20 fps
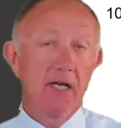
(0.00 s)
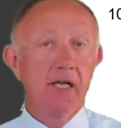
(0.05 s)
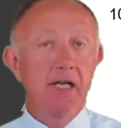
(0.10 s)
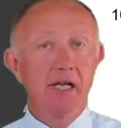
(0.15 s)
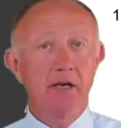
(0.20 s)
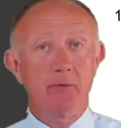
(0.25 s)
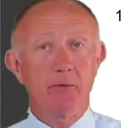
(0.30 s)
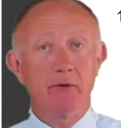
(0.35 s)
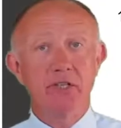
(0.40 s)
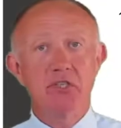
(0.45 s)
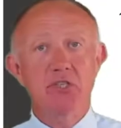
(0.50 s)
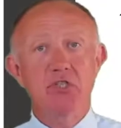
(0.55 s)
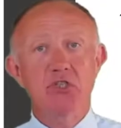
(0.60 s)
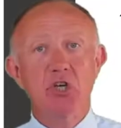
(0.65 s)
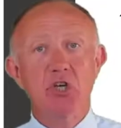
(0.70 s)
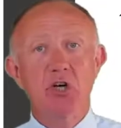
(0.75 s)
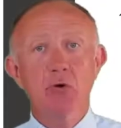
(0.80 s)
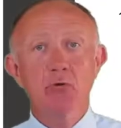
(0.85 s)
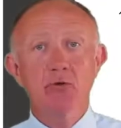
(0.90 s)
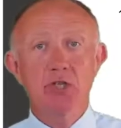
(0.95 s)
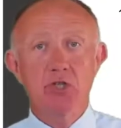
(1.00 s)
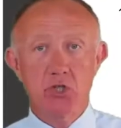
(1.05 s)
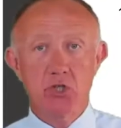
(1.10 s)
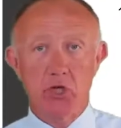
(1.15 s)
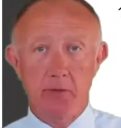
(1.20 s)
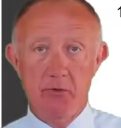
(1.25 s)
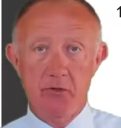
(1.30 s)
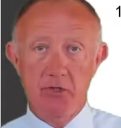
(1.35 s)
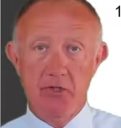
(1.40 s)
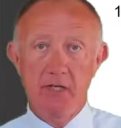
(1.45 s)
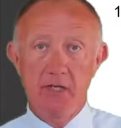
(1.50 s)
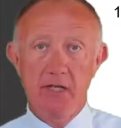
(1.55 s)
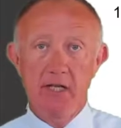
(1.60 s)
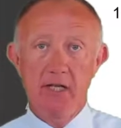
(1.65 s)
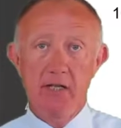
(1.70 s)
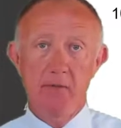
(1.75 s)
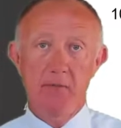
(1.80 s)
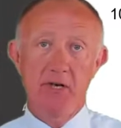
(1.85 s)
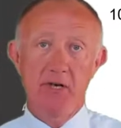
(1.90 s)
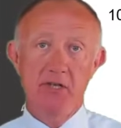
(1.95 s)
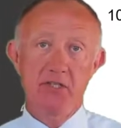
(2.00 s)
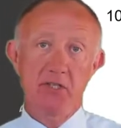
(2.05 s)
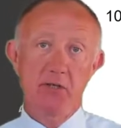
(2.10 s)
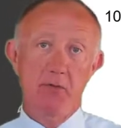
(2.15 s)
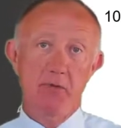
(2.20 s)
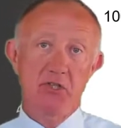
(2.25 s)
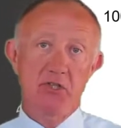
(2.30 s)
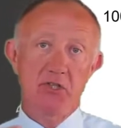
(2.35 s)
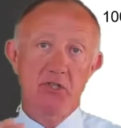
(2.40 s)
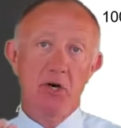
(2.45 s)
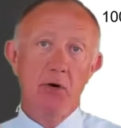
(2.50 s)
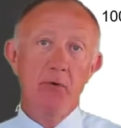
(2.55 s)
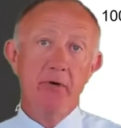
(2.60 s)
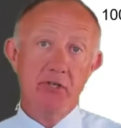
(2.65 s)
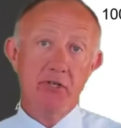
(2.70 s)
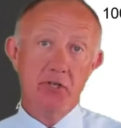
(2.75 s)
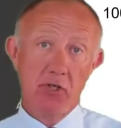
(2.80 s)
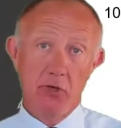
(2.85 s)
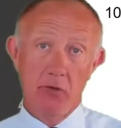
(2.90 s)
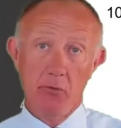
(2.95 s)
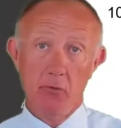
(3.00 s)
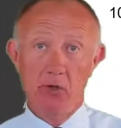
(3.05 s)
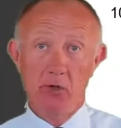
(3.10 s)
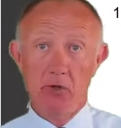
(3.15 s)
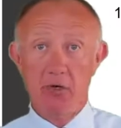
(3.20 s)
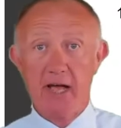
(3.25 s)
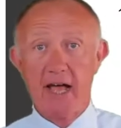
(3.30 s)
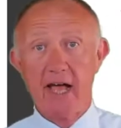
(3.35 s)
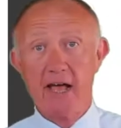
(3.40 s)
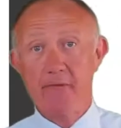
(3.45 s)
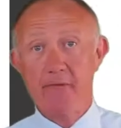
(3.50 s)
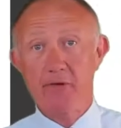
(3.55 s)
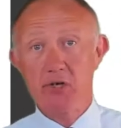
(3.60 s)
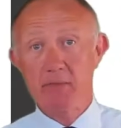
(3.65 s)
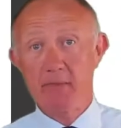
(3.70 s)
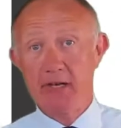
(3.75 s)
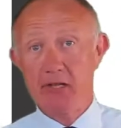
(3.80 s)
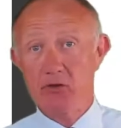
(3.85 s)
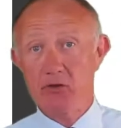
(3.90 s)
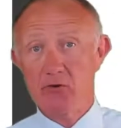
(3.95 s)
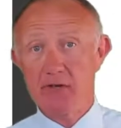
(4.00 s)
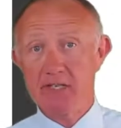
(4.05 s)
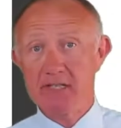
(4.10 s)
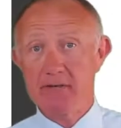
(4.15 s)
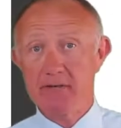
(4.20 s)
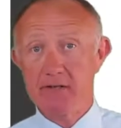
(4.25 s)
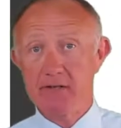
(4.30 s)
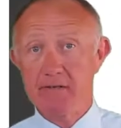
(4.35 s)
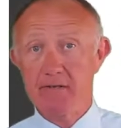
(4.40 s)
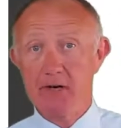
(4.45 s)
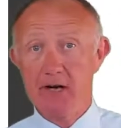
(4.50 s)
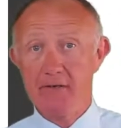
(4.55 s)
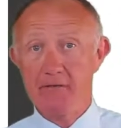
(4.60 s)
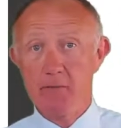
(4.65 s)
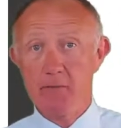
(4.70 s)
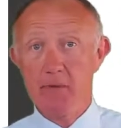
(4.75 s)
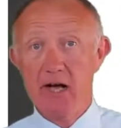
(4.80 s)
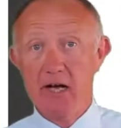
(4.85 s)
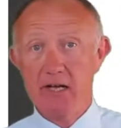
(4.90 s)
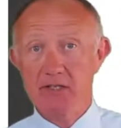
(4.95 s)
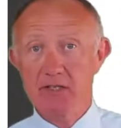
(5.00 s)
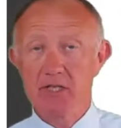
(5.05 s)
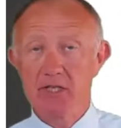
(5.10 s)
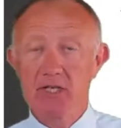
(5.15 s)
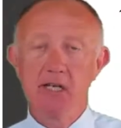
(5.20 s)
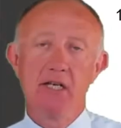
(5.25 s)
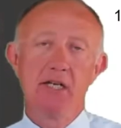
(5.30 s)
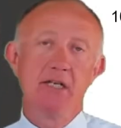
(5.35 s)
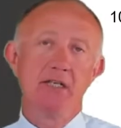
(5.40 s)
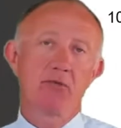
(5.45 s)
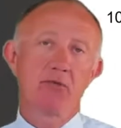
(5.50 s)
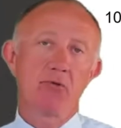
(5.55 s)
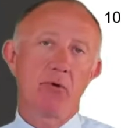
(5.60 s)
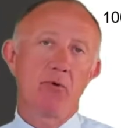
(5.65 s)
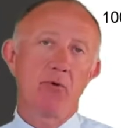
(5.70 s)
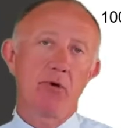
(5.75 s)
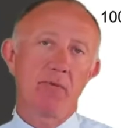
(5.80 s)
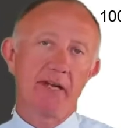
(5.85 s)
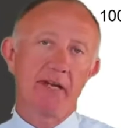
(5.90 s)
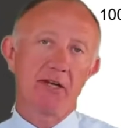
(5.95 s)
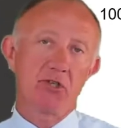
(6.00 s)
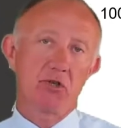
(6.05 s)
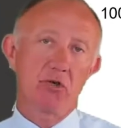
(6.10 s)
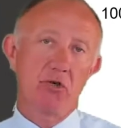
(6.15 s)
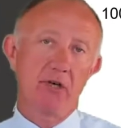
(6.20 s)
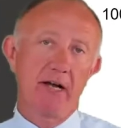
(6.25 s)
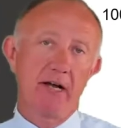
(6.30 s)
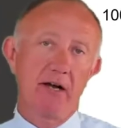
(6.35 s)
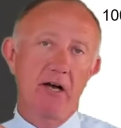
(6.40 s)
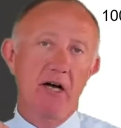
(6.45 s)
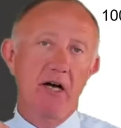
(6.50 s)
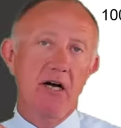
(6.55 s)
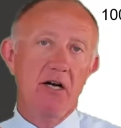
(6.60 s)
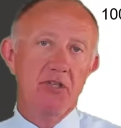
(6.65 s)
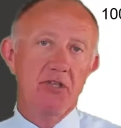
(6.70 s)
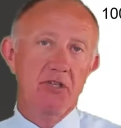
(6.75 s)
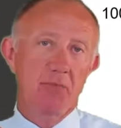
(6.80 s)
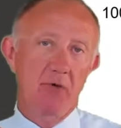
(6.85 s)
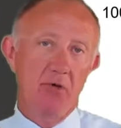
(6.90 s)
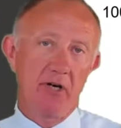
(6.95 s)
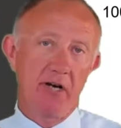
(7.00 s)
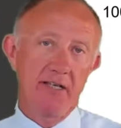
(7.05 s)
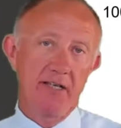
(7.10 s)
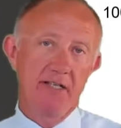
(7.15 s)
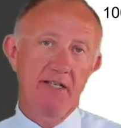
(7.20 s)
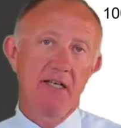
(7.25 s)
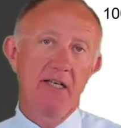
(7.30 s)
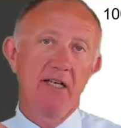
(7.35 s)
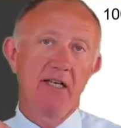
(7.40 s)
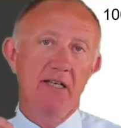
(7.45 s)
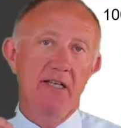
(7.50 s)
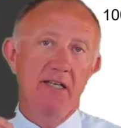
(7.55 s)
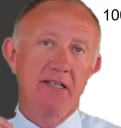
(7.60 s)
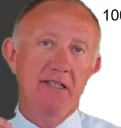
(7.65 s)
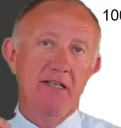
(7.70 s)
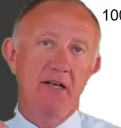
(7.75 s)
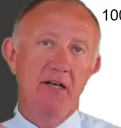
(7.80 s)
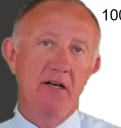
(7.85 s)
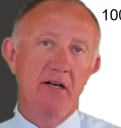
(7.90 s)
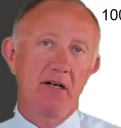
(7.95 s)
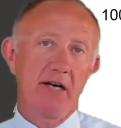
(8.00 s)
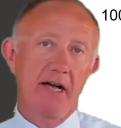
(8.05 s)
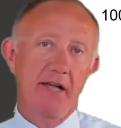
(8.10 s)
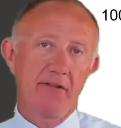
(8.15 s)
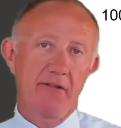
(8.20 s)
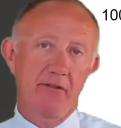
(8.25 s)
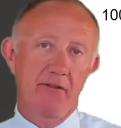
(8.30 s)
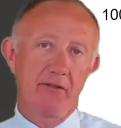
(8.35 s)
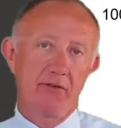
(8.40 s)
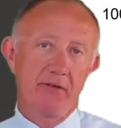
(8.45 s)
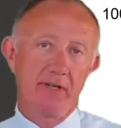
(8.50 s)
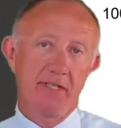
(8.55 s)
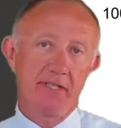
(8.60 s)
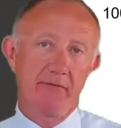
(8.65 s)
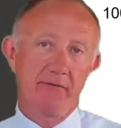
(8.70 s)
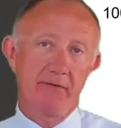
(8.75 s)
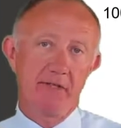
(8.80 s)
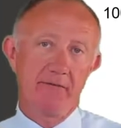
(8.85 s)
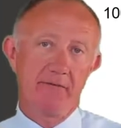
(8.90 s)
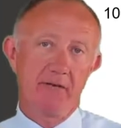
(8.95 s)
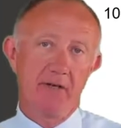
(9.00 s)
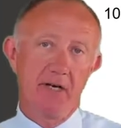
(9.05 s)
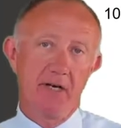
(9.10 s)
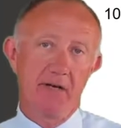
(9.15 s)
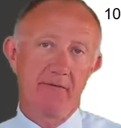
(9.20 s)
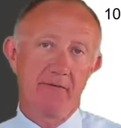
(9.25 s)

If we sold this option, the person that we sold it to would on average make 375 from us, so we want to make sure our ask price is higher than 375